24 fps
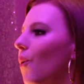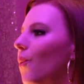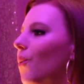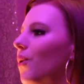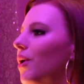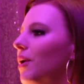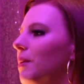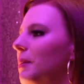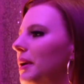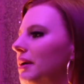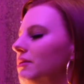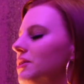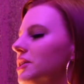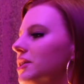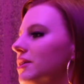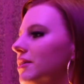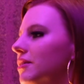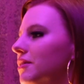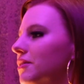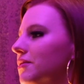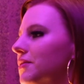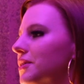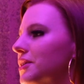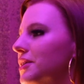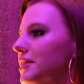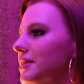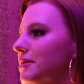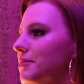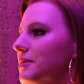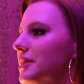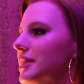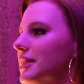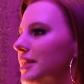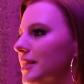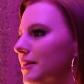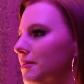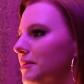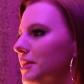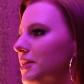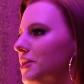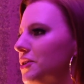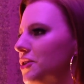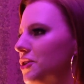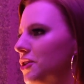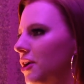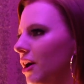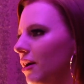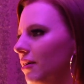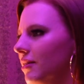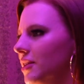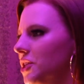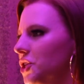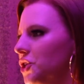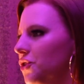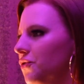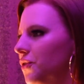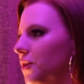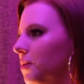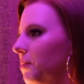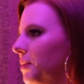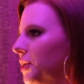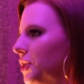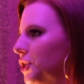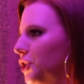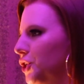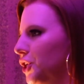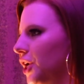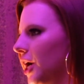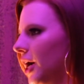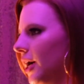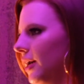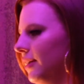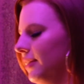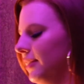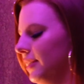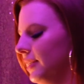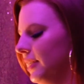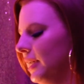We're about to go over some steamy astrology from your chart.